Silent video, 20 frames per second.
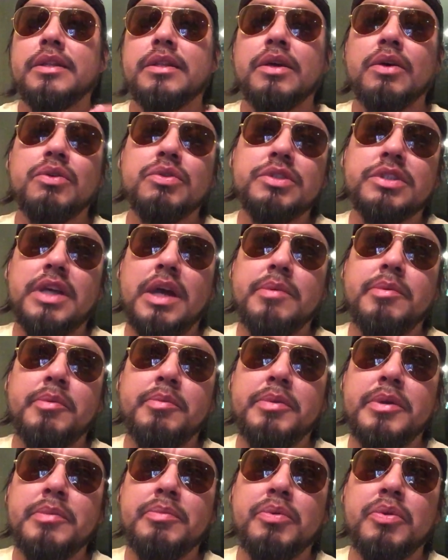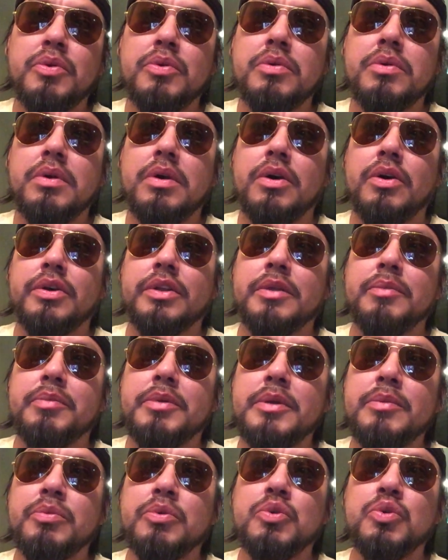Those type of people are the
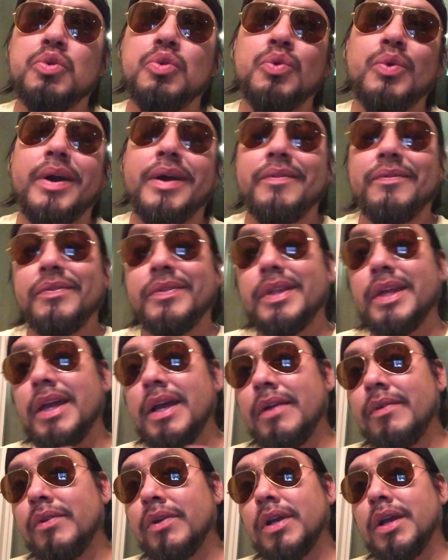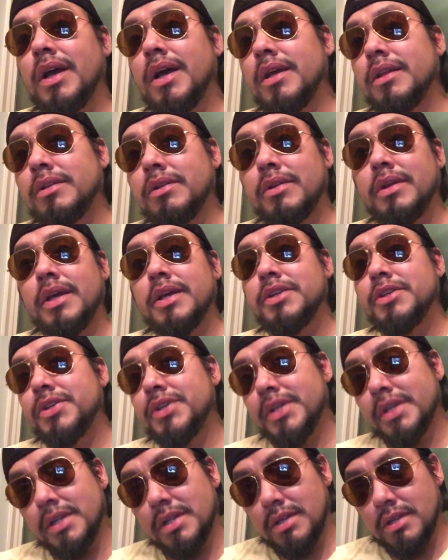people who have never gone through that
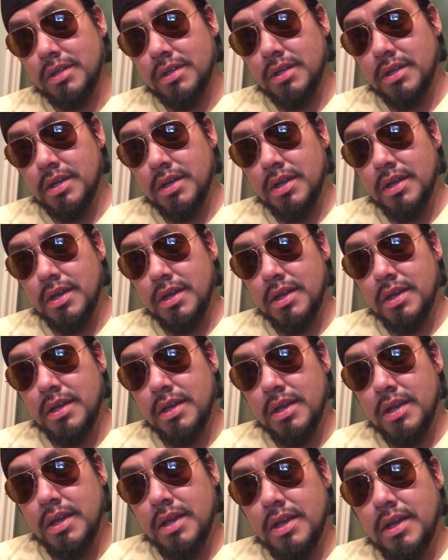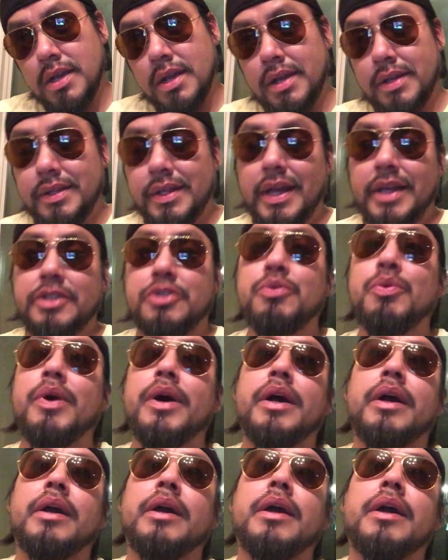shit. And that's
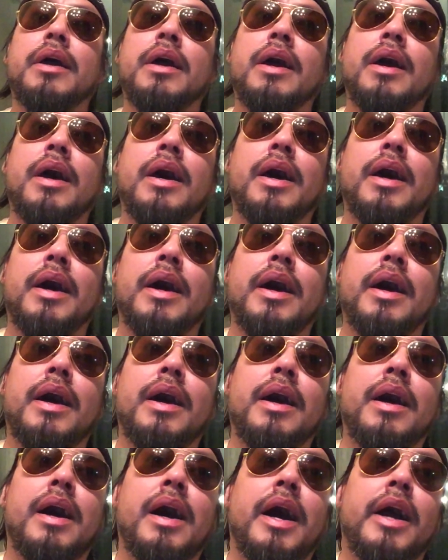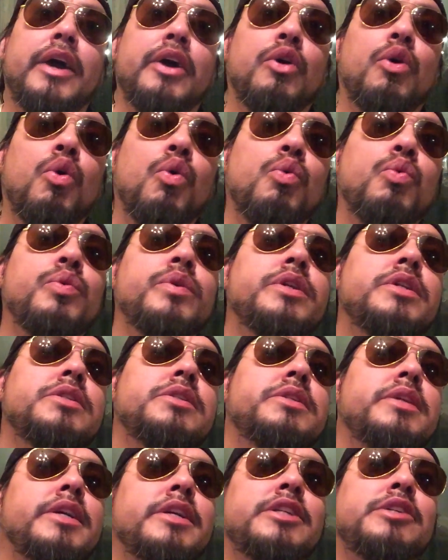why I
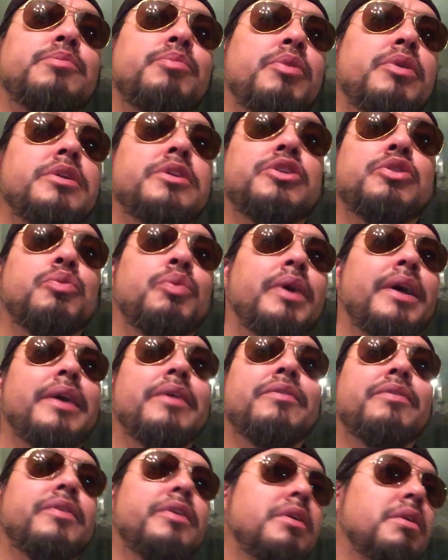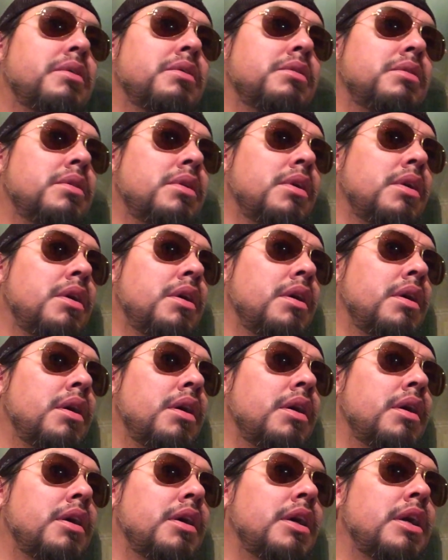always express the way I feel,
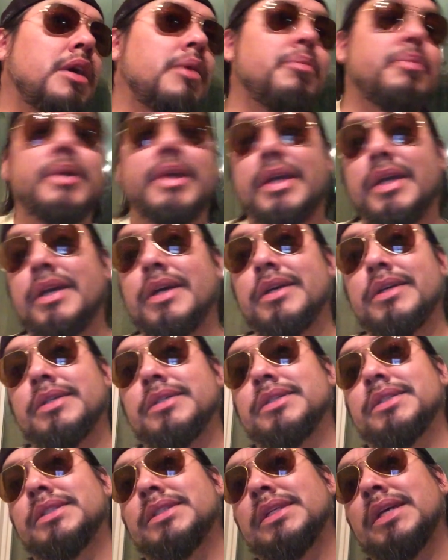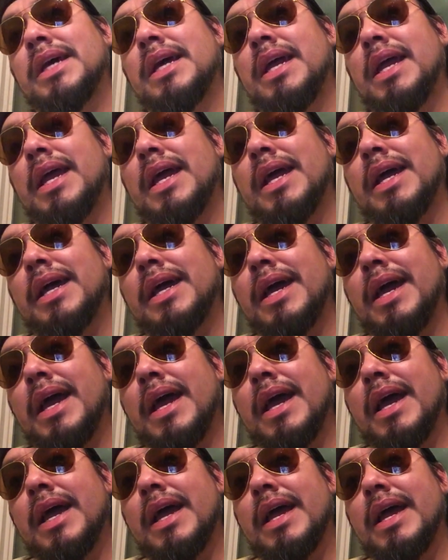because
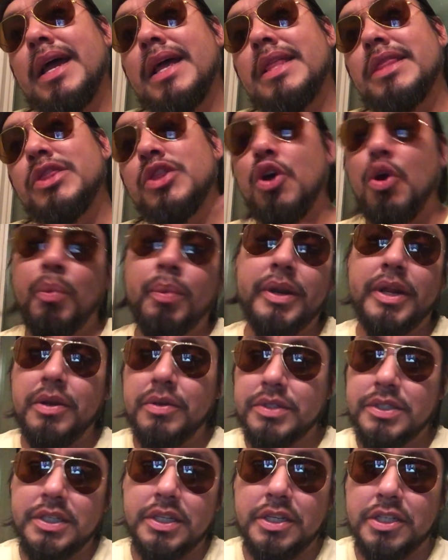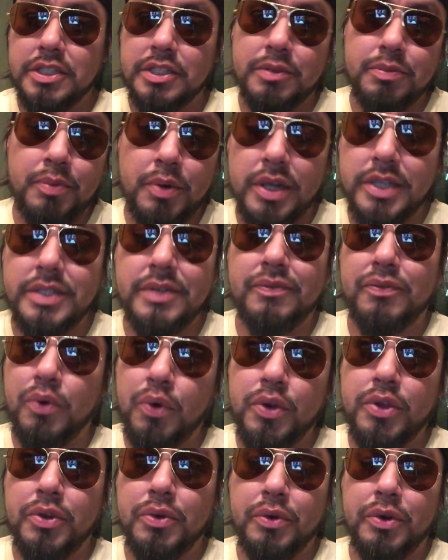nobody else can express it
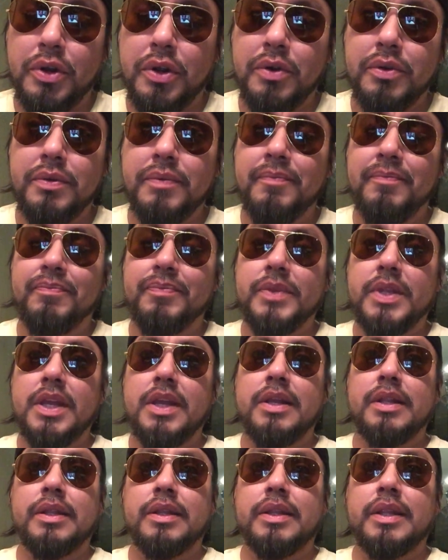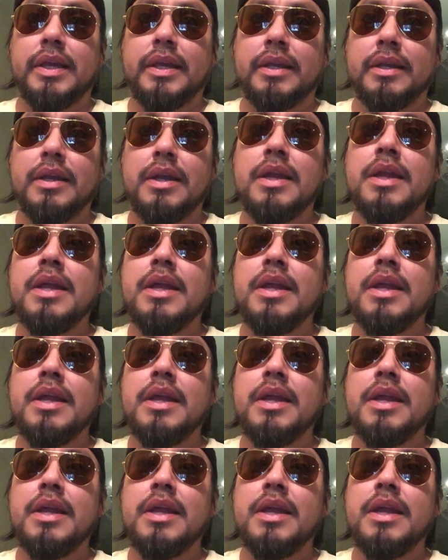for you, you know? Like,